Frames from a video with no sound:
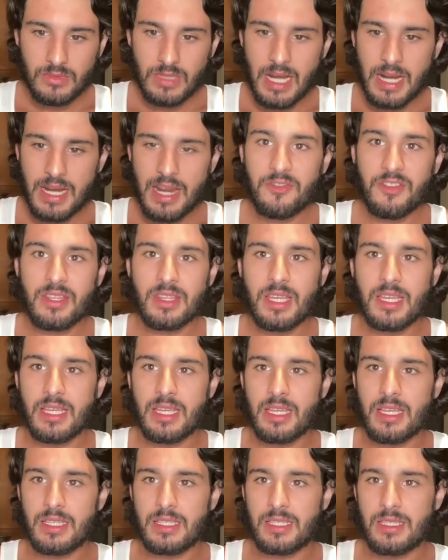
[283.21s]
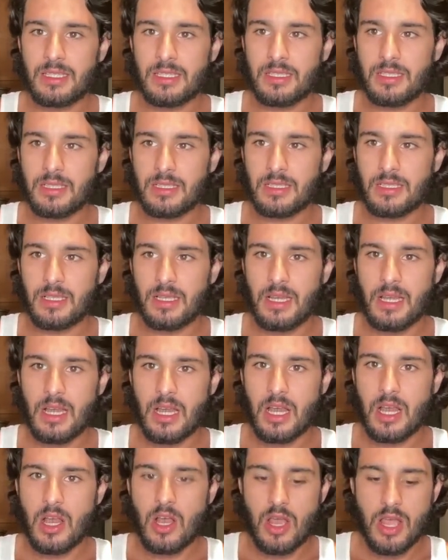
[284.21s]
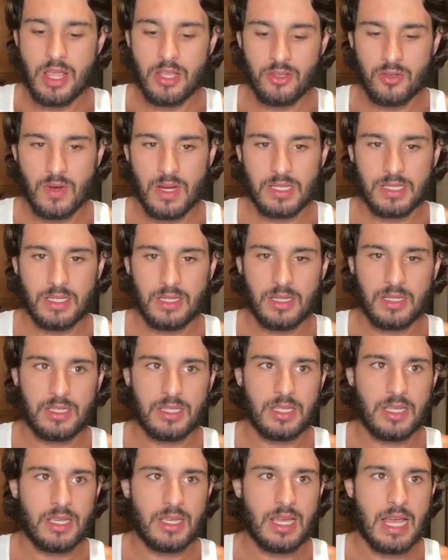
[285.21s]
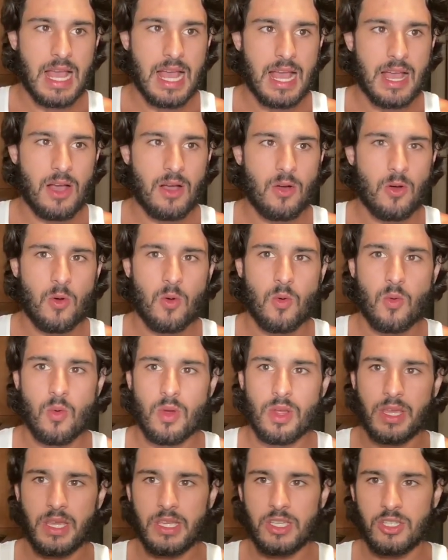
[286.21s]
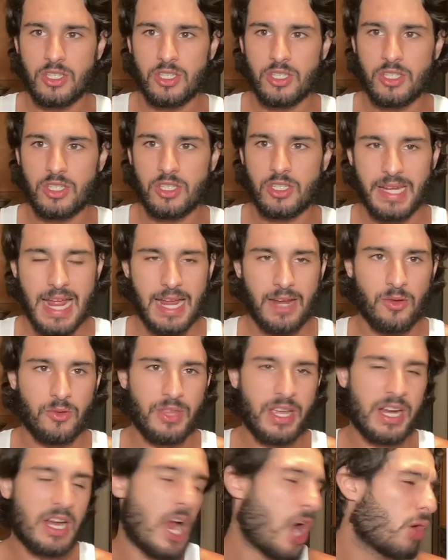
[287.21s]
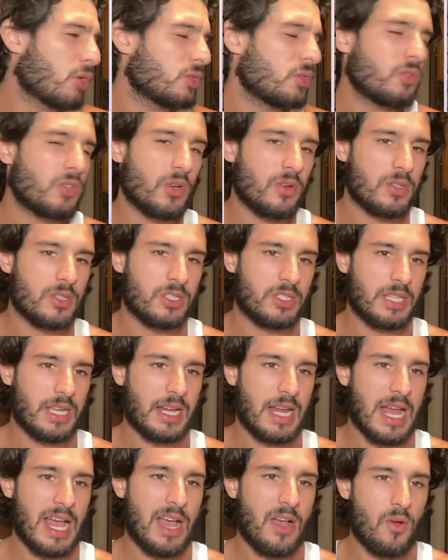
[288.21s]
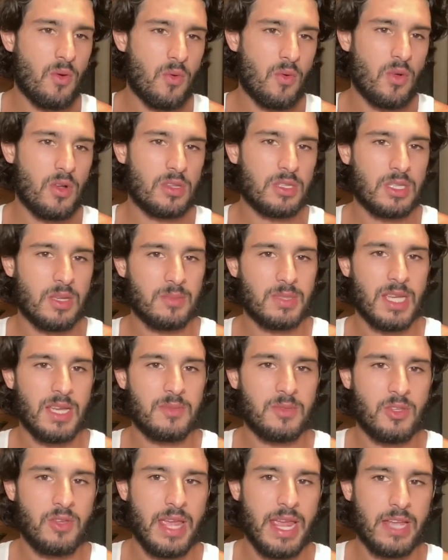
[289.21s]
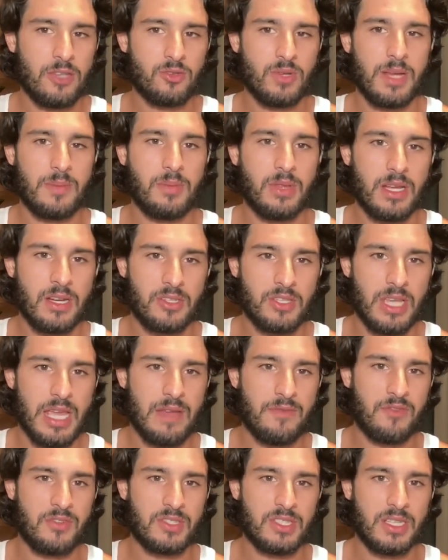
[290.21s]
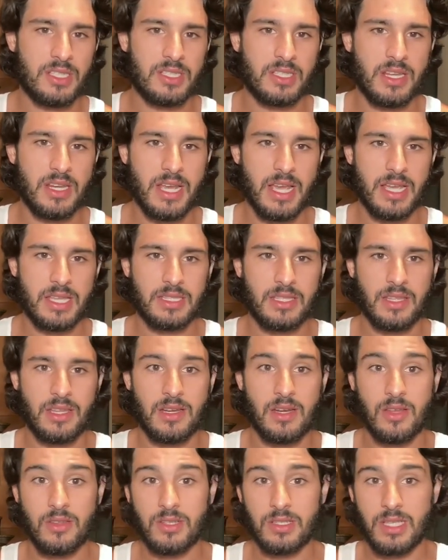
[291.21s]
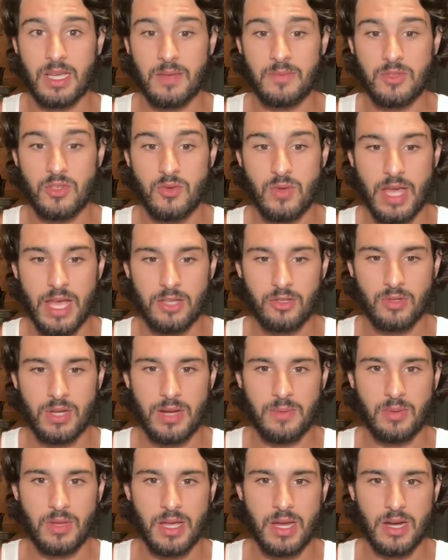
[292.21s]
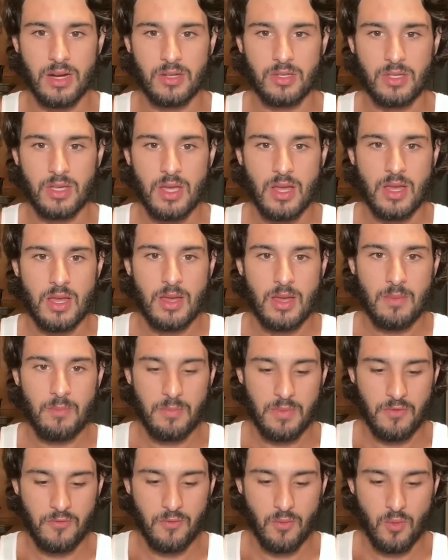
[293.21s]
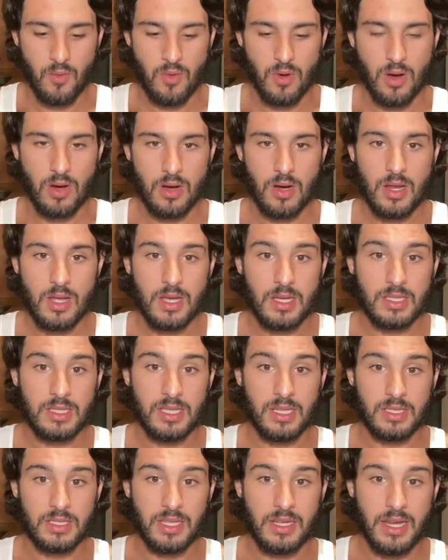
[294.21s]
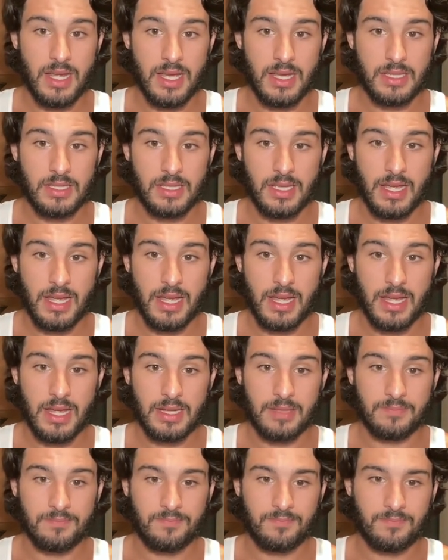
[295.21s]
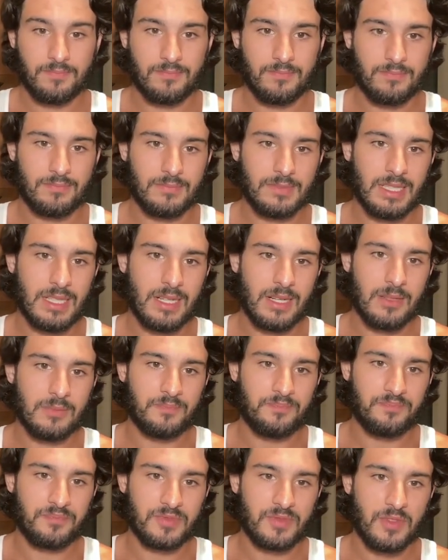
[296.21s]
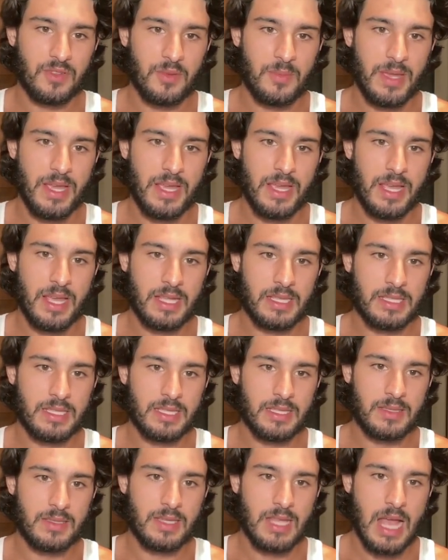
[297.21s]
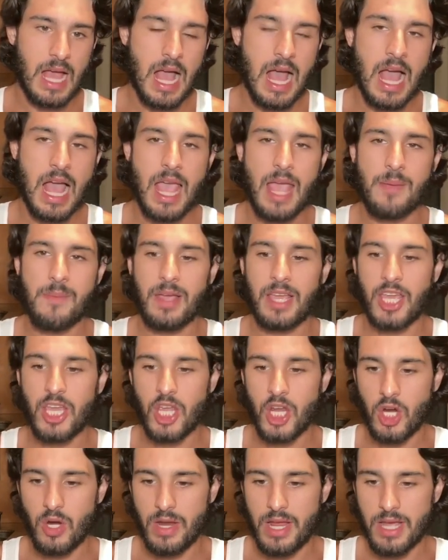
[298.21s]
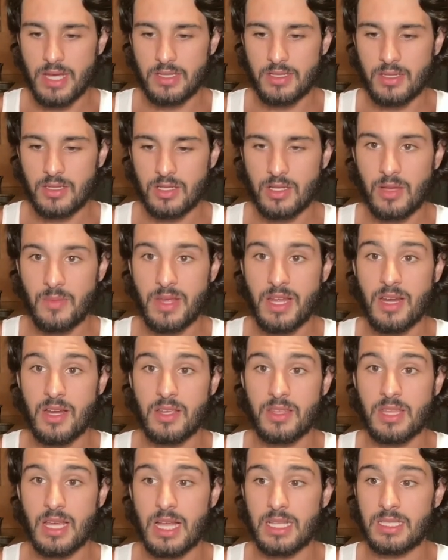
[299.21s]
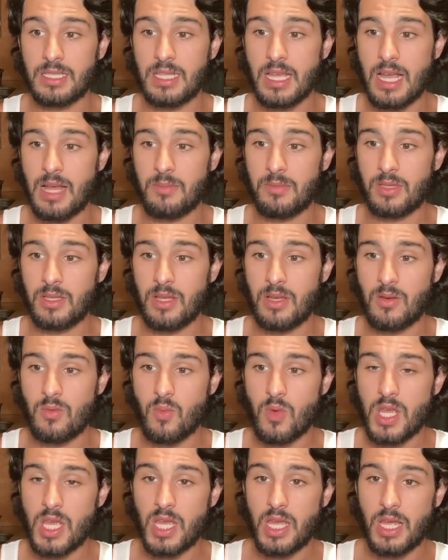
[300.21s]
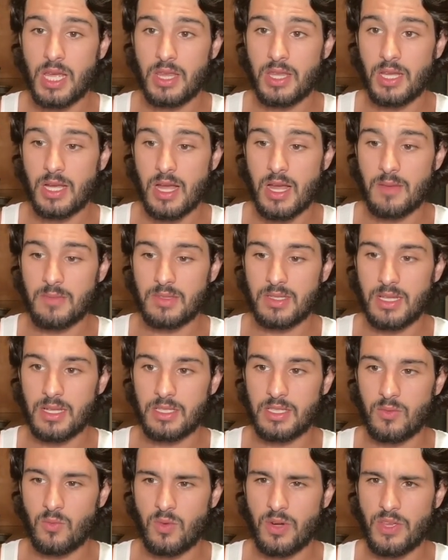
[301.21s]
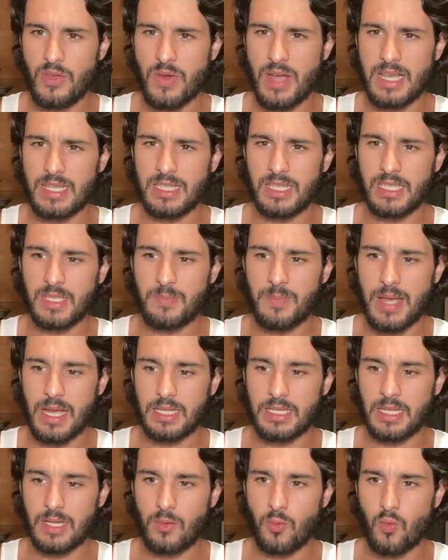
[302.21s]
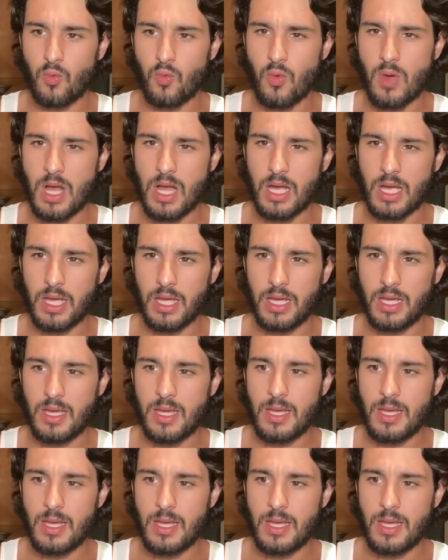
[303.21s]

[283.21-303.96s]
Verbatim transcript: I definitely think it's interesting to see how he's just being dangled there. I also don't understand how sometimes you can't trade players again for sixty days, and then other times you can trade players before sixty days. And um for me, it's I'm curious. So let me hear your thoughts down below in the comment section. What do you guys expect and why?